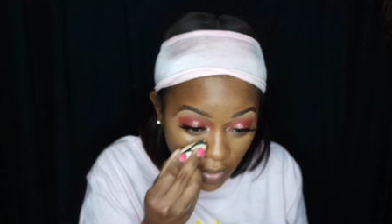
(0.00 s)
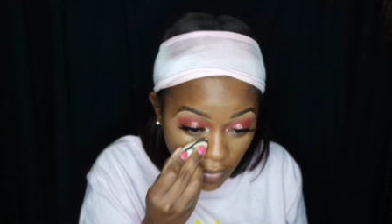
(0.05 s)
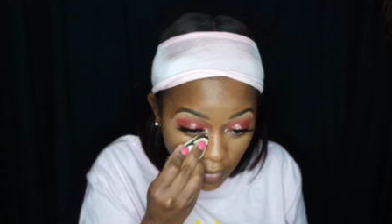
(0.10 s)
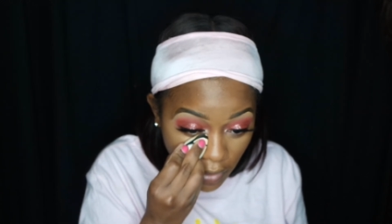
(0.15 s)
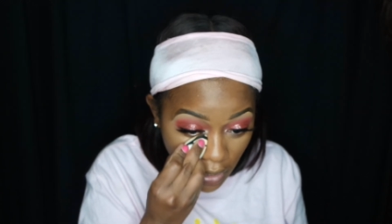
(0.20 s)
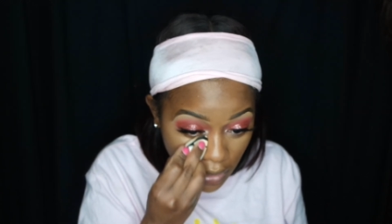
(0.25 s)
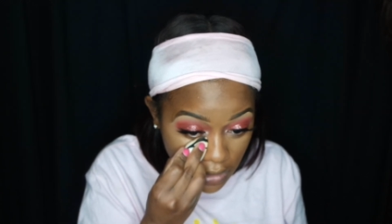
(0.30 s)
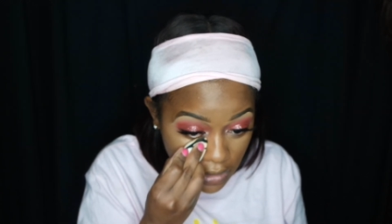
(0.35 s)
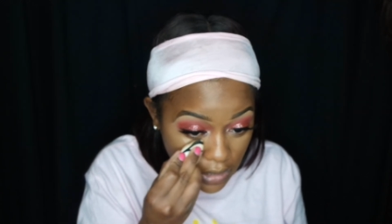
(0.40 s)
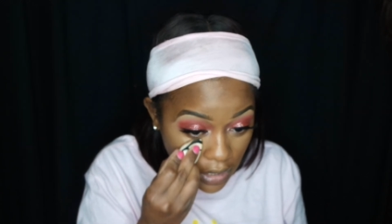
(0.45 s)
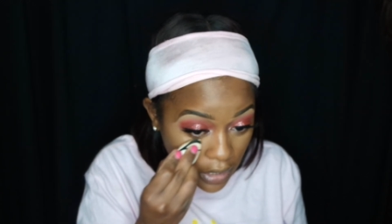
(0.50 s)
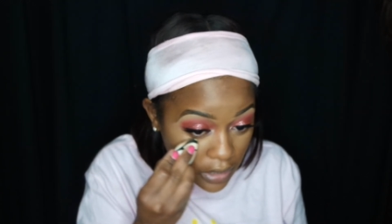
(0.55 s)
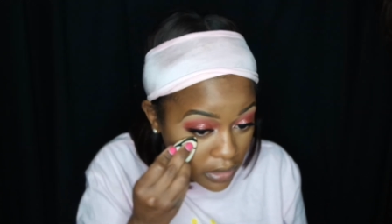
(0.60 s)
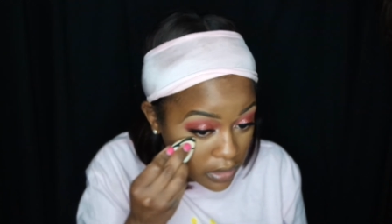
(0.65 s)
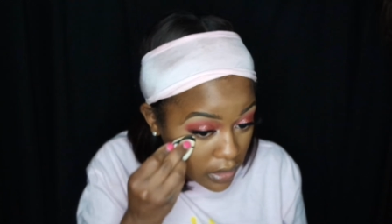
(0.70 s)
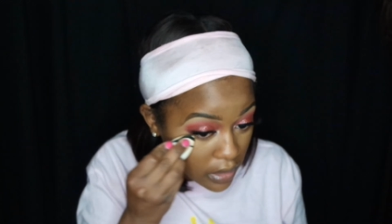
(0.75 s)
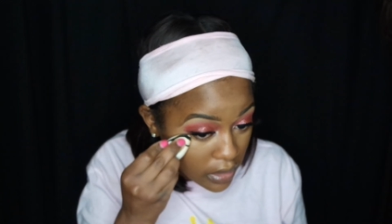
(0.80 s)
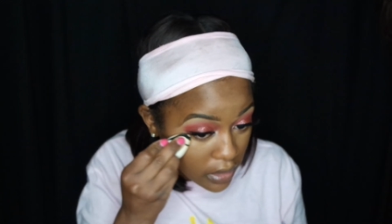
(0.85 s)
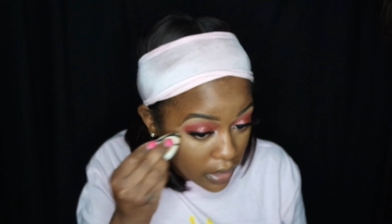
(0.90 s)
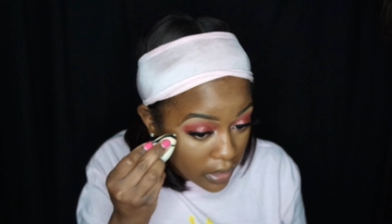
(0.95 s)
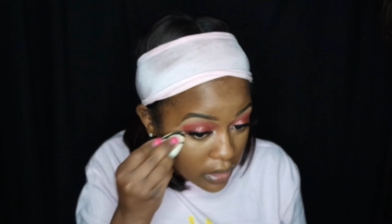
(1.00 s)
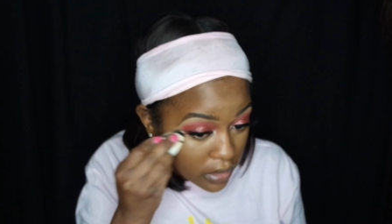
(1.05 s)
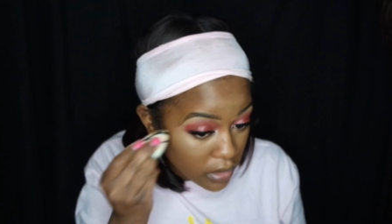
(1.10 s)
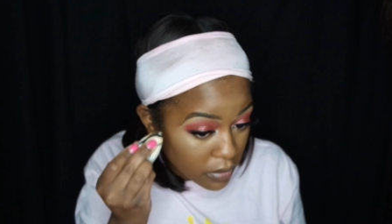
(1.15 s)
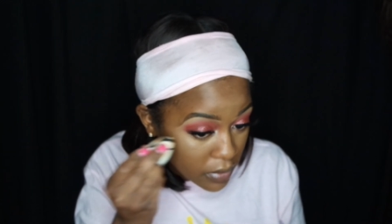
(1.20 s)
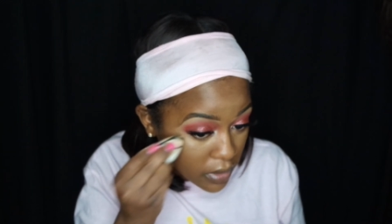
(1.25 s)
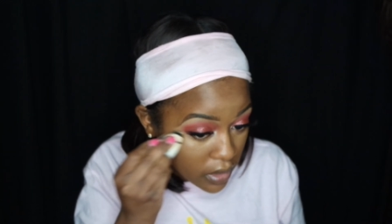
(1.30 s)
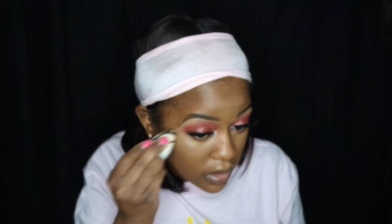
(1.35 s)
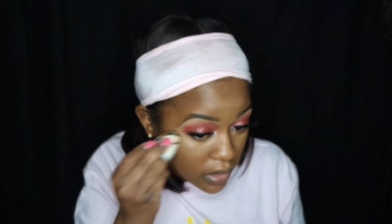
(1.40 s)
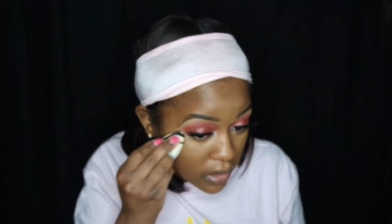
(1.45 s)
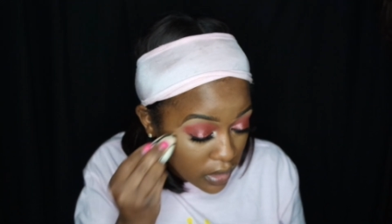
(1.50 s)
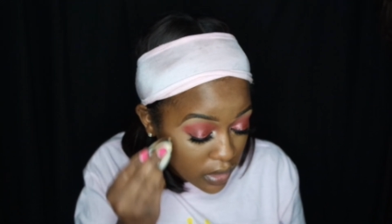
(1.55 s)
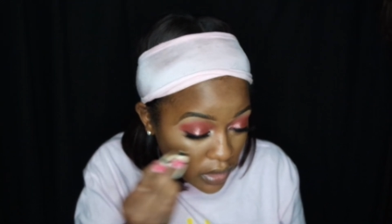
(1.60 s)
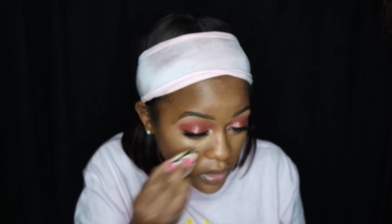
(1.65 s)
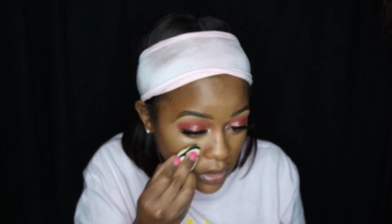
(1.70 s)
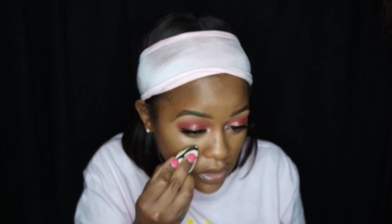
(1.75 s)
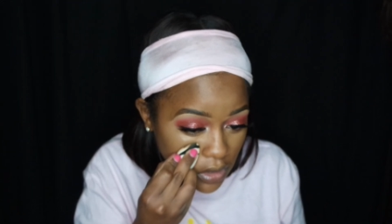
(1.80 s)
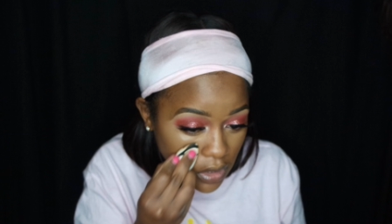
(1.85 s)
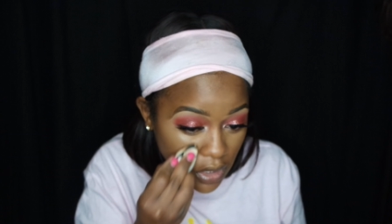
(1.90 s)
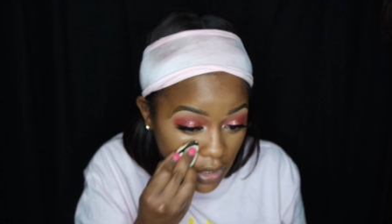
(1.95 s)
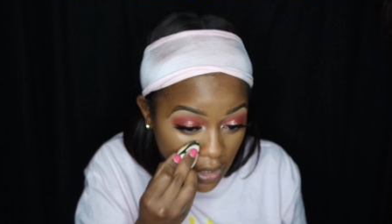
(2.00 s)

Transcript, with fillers: Valentine's Day dates, because